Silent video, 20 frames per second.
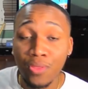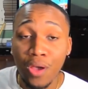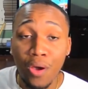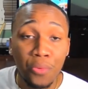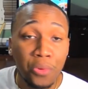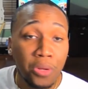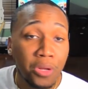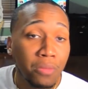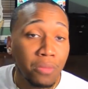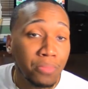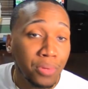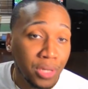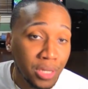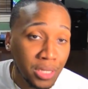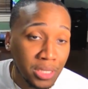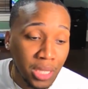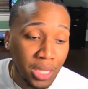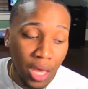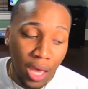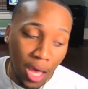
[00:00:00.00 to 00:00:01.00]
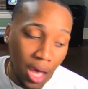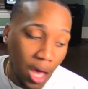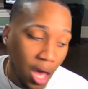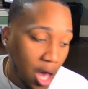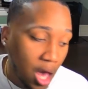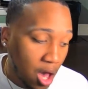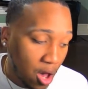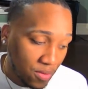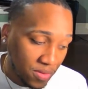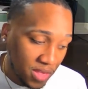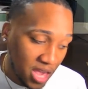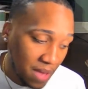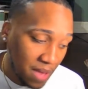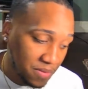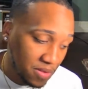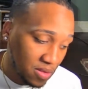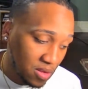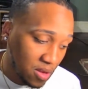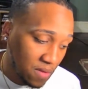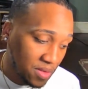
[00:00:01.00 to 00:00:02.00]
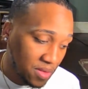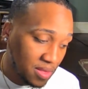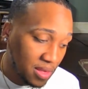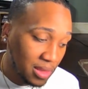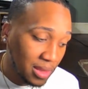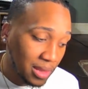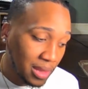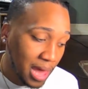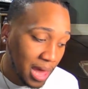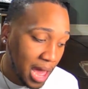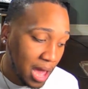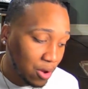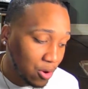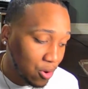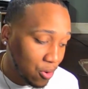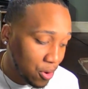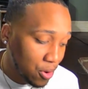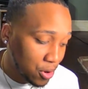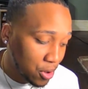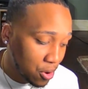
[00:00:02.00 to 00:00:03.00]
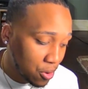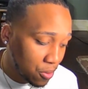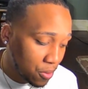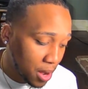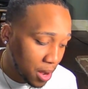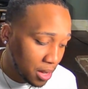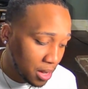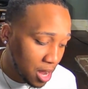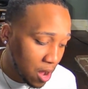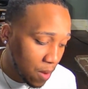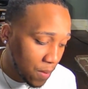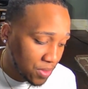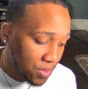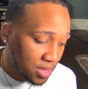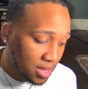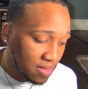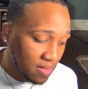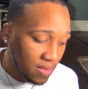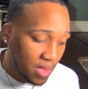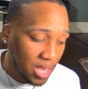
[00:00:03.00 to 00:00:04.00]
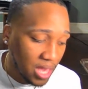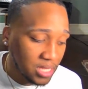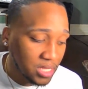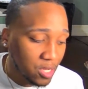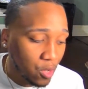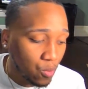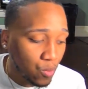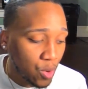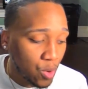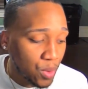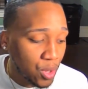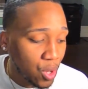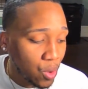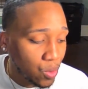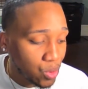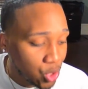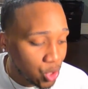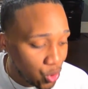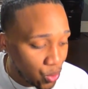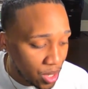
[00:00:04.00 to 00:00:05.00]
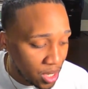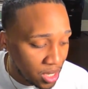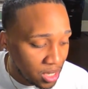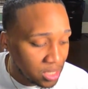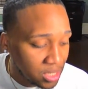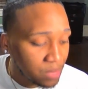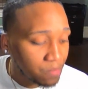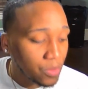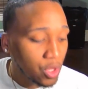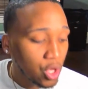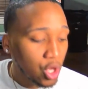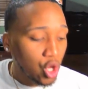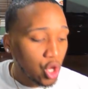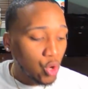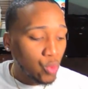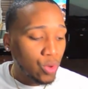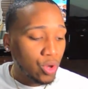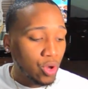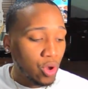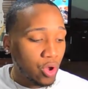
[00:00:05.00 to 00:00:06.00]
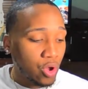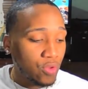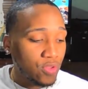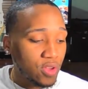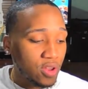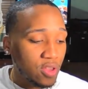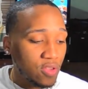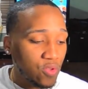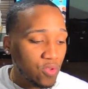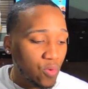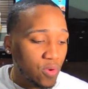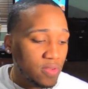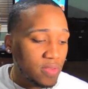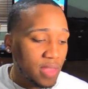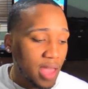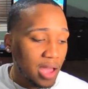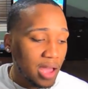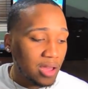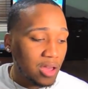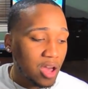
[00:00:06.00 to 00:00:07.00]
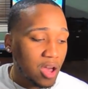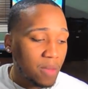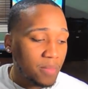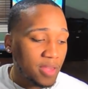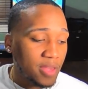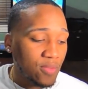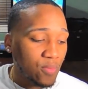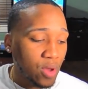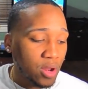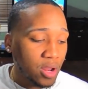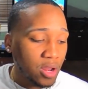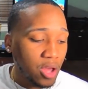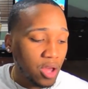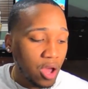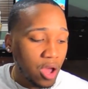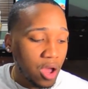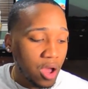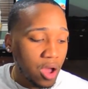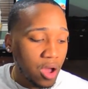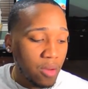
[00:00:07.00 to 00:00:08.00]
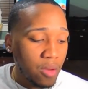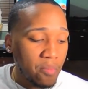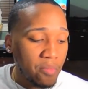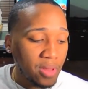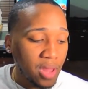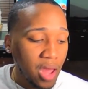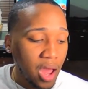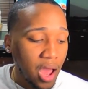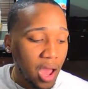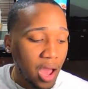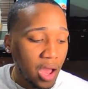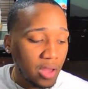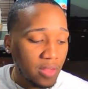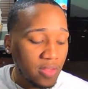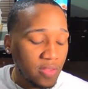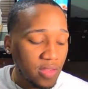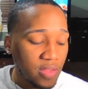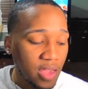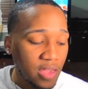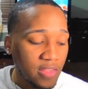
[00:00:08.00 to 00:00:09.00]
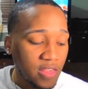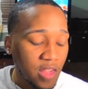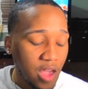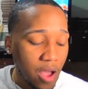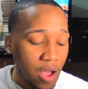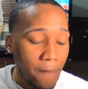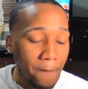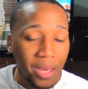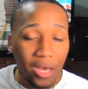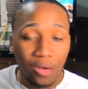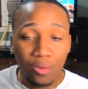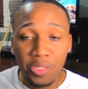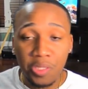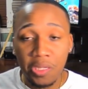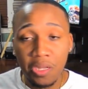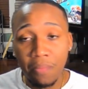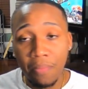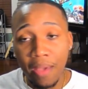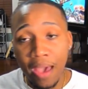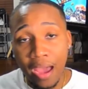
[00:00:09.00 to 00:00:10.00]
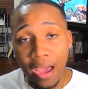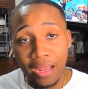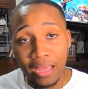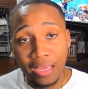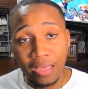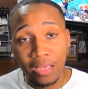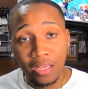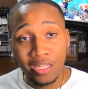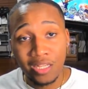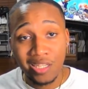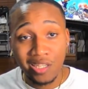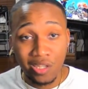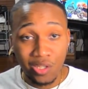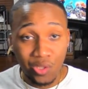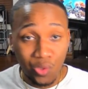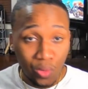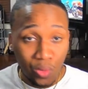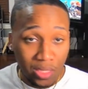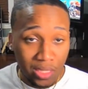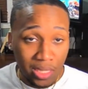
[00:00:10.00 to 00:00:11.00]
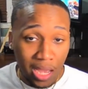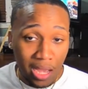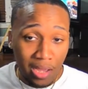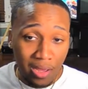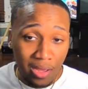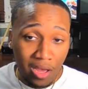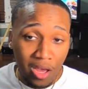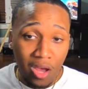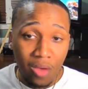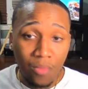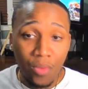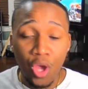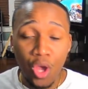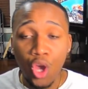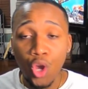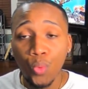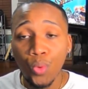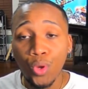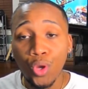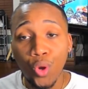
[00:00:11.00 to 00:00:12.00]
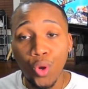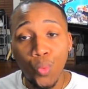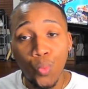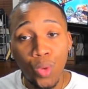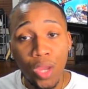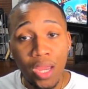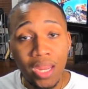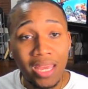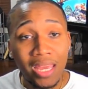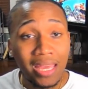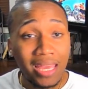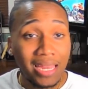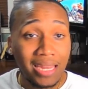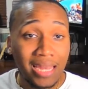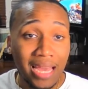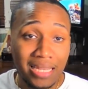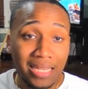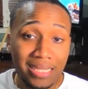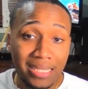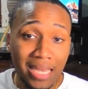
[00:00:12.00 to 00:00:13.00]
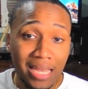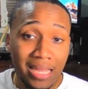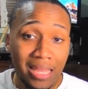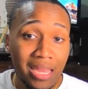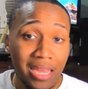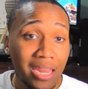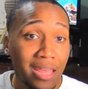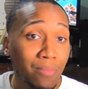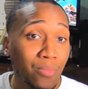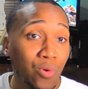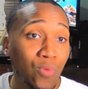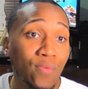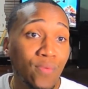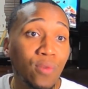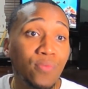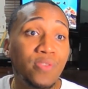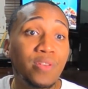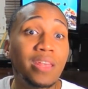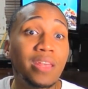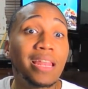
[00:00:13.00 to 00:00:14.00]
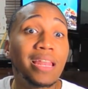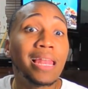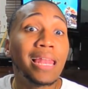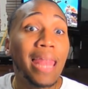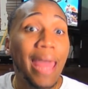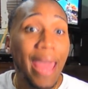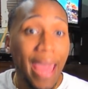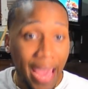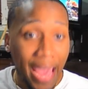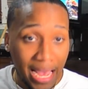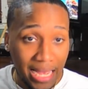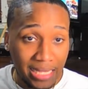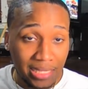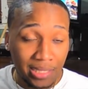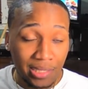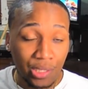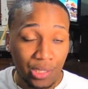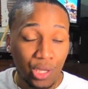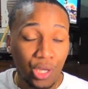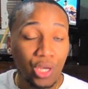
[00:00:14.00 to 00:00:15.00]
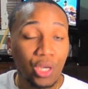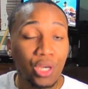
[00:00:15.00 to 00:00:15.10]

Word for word: thrown on the bus, all types of stuff. It's a lot going on right now with this case. So what we're gonna do is we're gonna go to the source.com. That's one of the um, blogs that's um, posting about it. It's the source.com. We're gonna read it and dissect and then move on to the last